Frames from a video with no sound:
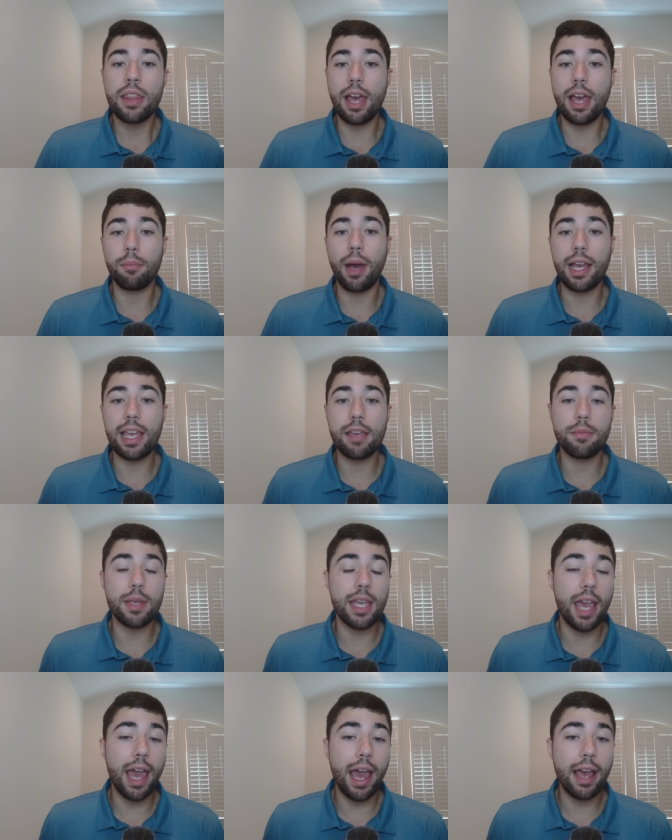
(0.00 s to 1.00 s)
that
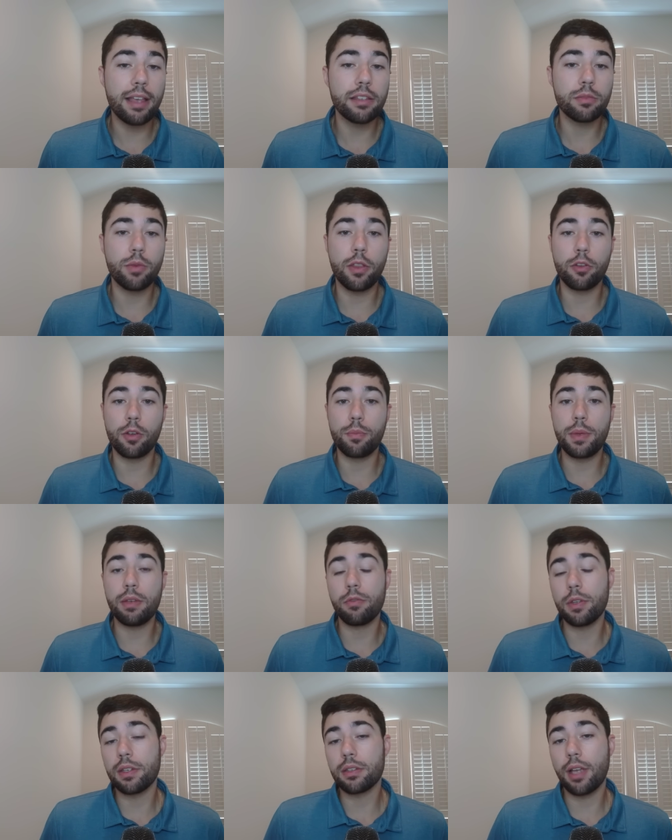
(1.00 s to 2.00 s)
Miami has, whether it
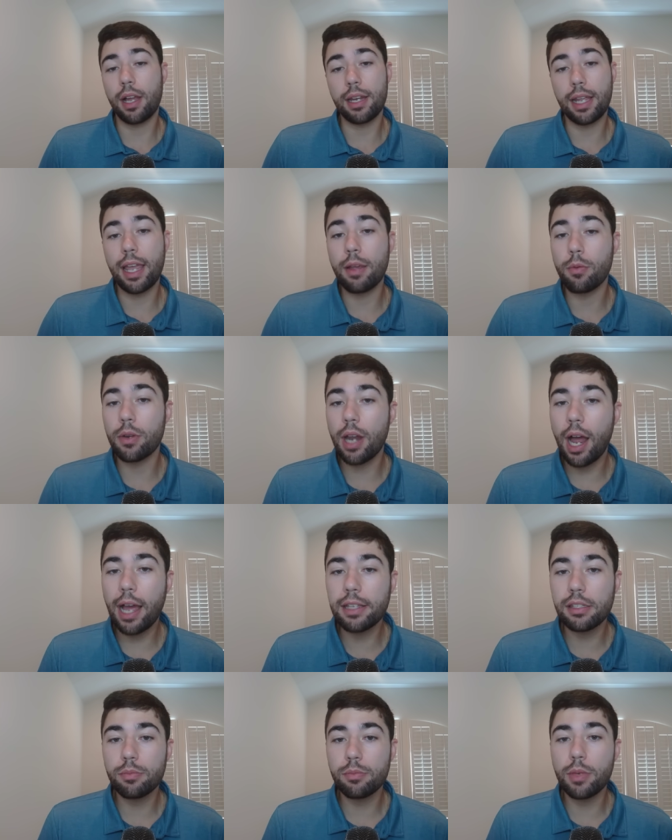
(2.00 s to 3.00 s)
be re-signing Haywood
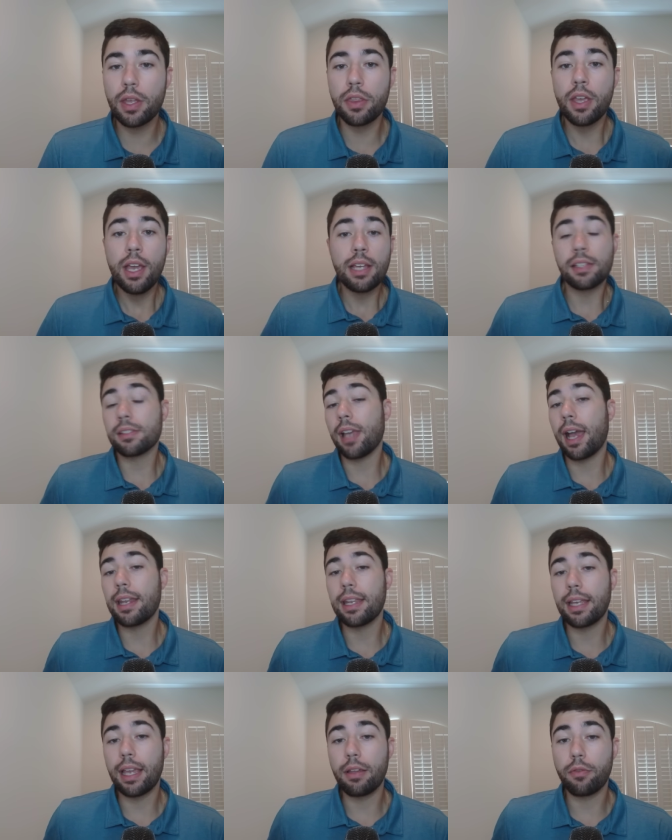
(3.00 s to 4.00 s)
Highsmith,
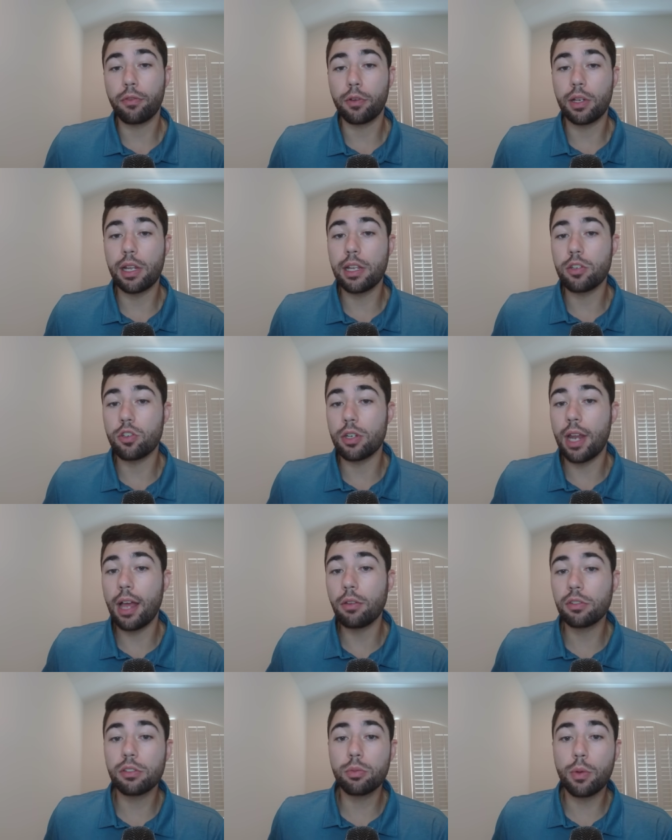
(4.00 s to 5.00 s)
signing a free agent
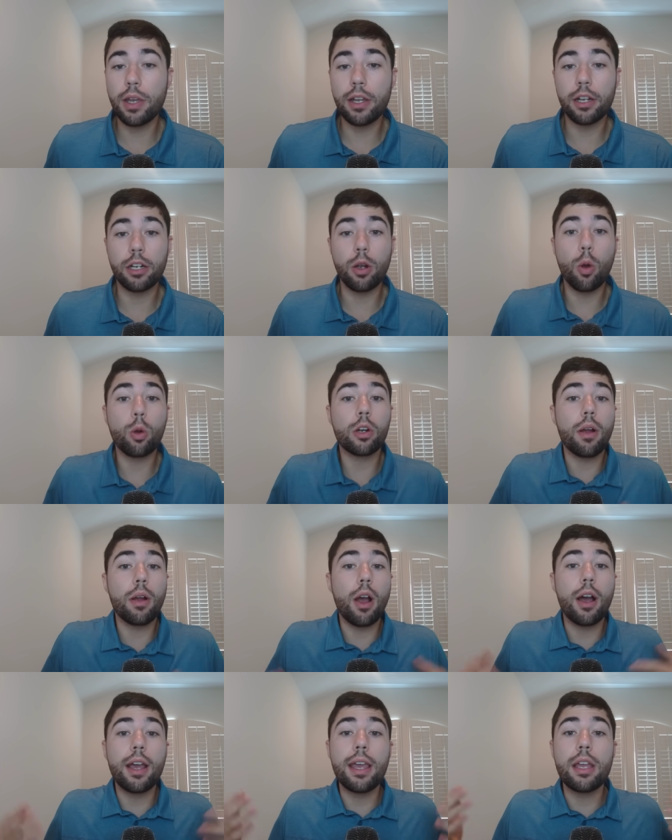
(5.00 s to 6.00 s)
elsewhere,
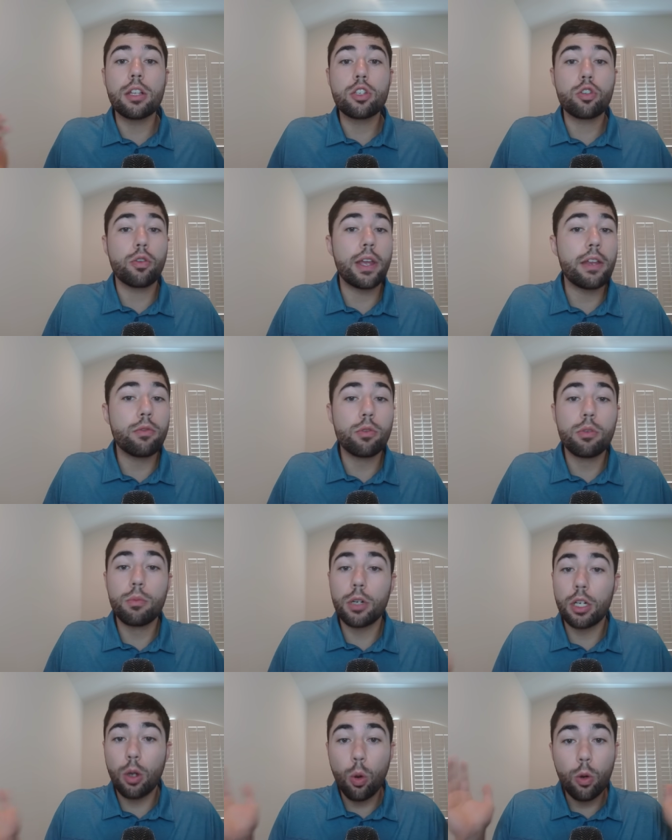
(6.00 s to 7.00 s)
or a trade
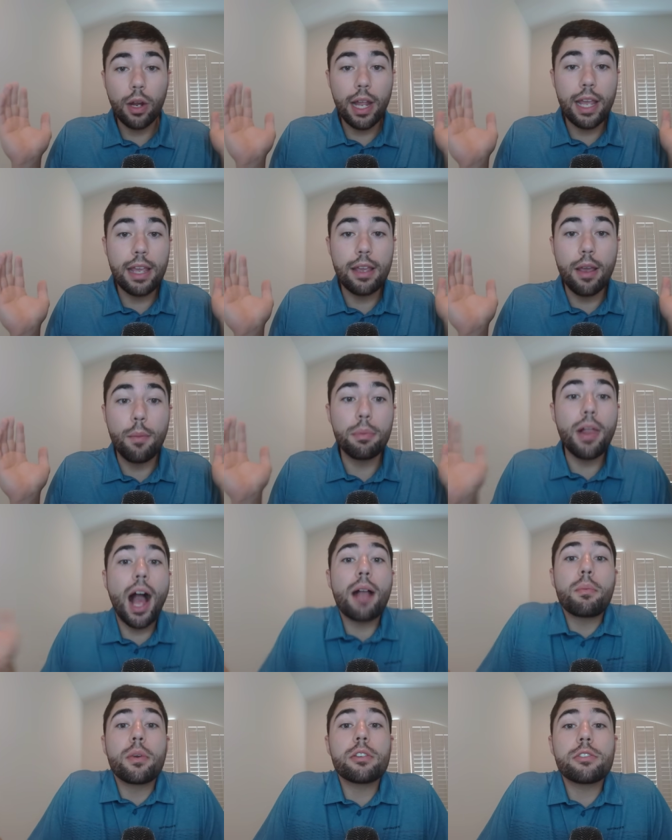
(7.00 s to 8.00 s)
rumor or a
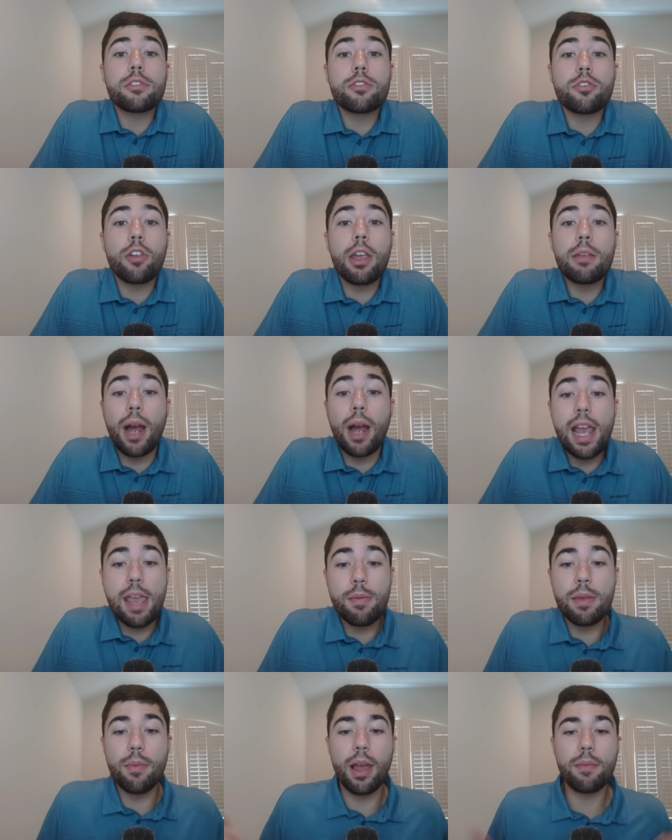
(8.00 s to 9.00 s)
blockbuster trade
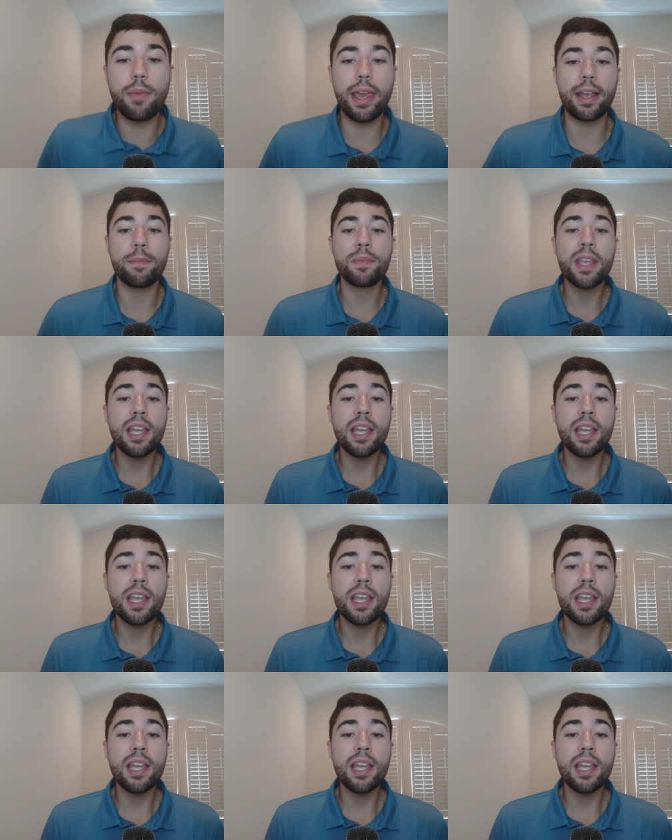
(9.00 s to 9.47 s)
Miami might make